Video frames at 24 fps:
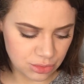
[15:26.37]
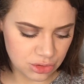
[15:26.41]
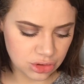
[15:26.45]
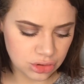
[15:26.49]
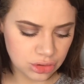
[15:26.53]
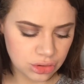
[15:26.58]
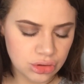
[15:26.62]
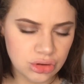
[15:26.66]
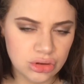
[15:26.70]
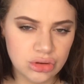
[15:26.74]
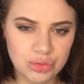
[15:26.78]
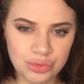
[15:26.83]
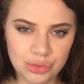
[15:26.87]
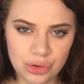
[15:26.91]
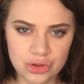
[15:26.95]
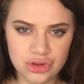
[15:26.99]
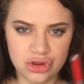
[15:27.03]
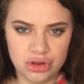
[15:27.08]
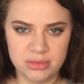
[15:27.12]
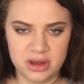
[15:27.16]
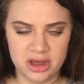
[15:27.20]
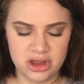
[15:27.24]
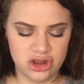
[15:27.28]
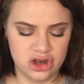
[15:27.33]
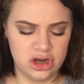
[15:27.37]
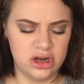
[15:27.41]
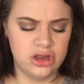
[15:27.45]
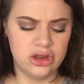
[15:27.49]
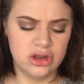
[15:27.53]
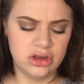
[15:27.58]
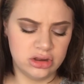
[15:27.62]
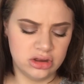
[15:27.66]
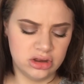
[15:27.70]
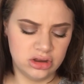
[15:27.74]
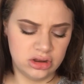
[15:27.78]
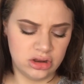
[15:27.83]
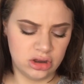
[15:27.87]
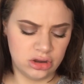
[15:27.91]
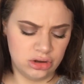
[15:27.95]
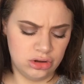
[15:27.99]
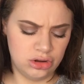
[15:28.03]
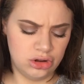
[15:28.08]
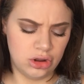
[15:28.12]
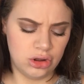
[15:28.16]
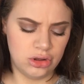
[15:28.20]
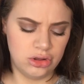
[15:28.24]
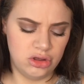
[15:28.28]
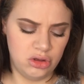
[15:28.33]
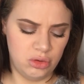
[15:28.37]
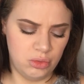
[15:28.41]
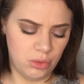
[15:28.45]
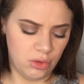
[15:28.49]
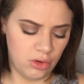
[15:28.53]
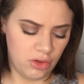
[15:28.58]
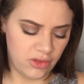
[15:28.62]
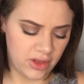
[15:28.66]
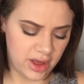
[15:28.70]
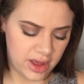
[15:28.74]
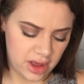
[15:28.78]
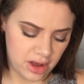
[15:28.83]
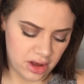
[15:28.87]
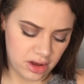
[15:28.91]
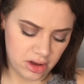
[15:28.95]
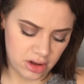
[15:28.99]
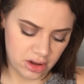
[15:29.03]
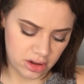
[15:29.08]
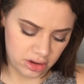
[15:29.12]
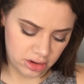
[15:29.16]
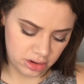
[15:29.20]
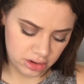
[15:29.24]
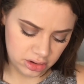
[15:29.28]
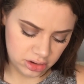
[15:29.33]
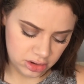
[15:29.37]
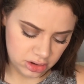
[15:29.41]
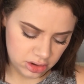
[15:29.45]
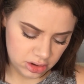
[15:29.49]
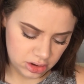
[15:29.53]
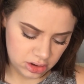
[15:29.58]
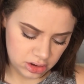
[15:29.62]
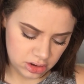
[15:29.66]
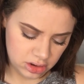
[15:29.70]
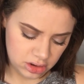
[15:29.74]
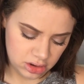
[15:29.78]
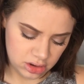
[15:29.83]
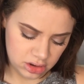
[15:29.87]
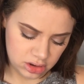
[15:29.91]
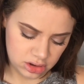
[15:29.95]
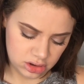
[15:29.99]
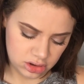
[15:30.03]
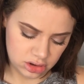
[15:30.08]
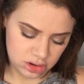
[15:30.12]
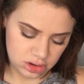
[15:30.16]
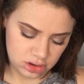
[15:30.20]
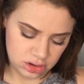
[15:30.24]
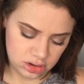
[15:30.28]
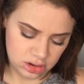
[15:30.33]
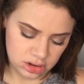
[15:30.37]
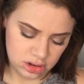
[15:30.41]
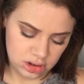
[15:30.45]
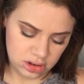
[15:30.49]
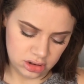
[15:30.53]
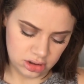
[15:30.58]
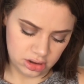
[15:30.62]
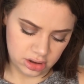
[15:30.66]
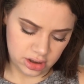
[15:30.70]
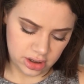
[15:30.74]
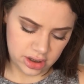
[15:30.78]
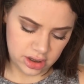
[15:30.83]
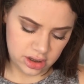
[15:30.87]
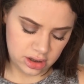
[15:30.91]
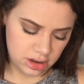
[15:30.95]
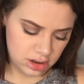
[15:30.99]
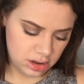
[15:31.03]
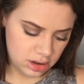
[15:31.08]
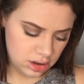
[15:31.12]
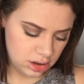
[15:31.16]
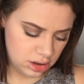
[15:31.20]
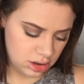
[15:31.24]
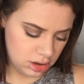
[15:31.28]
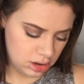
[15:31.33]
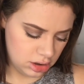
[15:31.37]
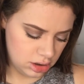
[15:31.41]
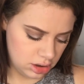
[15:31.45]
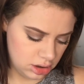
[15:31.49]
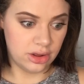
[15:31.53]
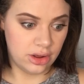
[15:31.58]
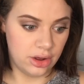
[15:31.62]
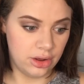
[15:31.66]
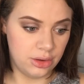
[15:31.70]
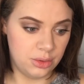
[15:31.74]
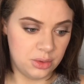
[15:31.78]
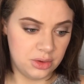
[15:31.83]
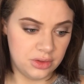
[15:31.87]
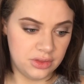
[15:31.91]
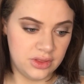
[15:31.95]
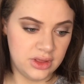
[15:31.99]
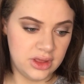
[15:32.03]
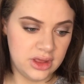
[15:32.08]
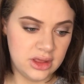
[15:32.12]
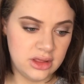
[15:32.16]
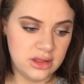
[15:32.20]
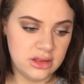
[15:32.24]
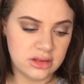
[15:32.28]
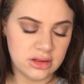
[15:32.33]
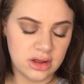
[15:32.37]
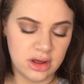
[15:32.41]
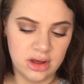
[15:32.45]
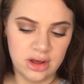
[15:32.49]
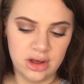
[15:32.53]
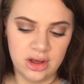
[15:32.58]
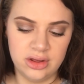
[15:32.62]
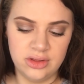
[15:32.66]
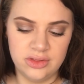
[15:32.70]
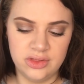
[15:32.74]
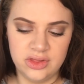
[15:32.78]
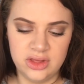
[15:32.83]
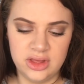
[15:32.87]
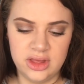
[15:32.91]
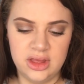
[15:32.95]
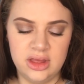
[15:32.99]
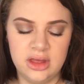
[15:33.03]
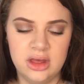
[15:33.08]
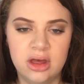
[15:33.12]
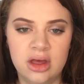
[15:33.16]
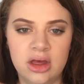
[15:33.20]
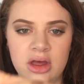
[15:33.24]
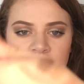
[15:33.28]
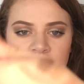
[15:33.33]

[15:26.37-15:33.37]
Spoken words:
just going to swatch them actually, just to show you what they are like. So these are the